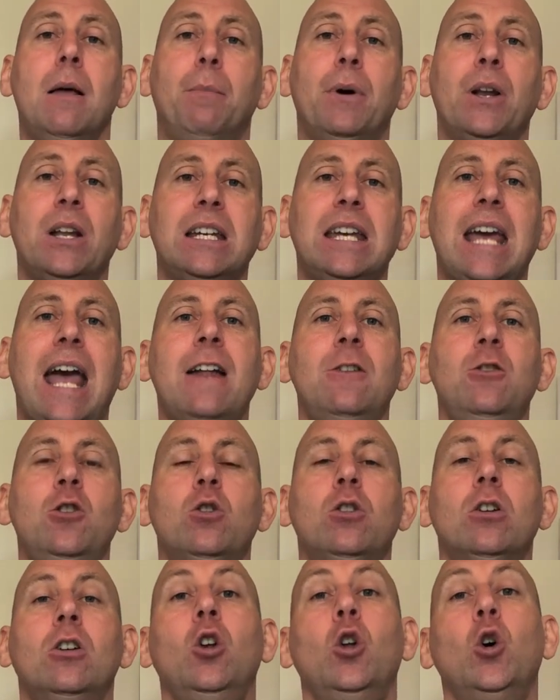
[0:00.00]
But again,
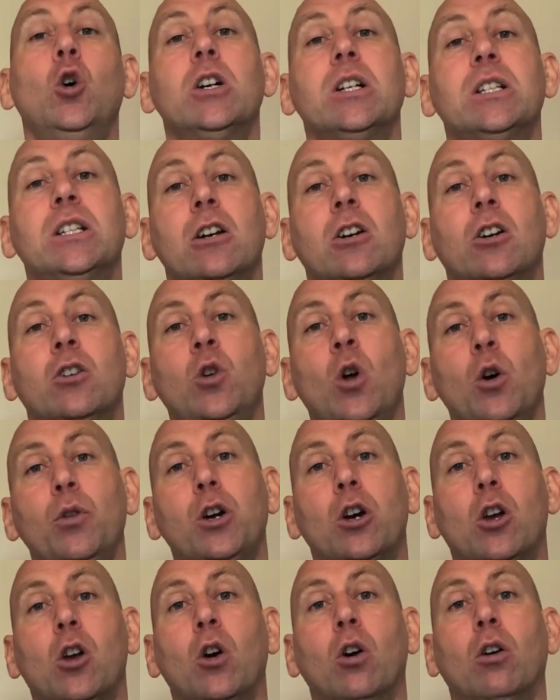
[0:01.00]
you can look at
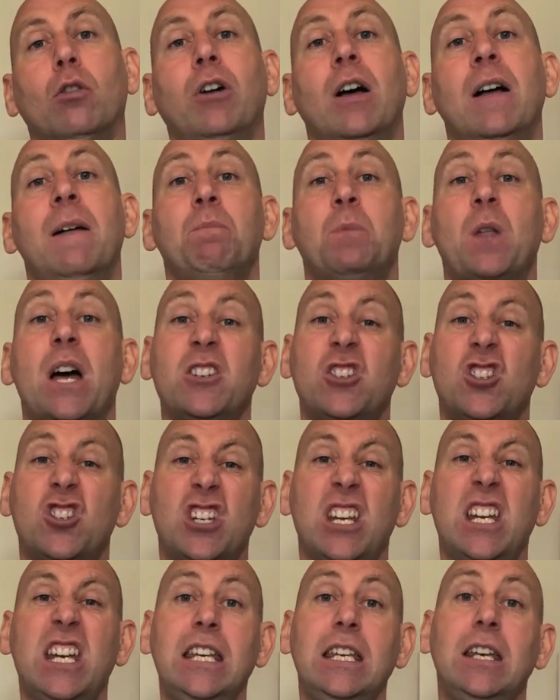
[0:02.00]
another glove and
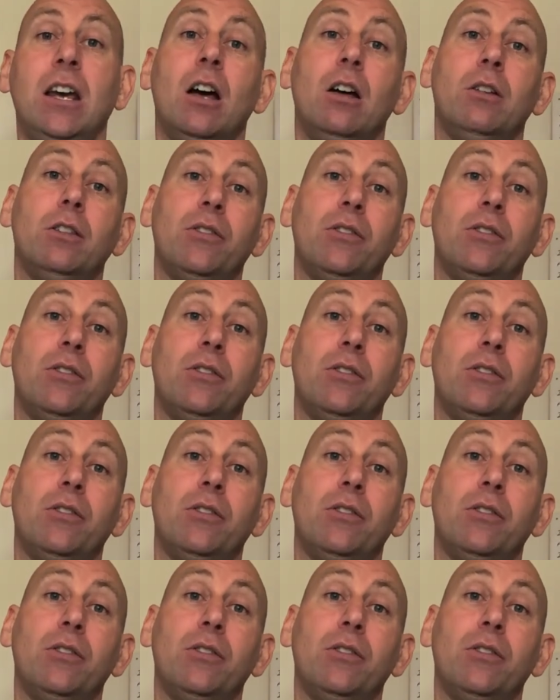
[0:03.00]
see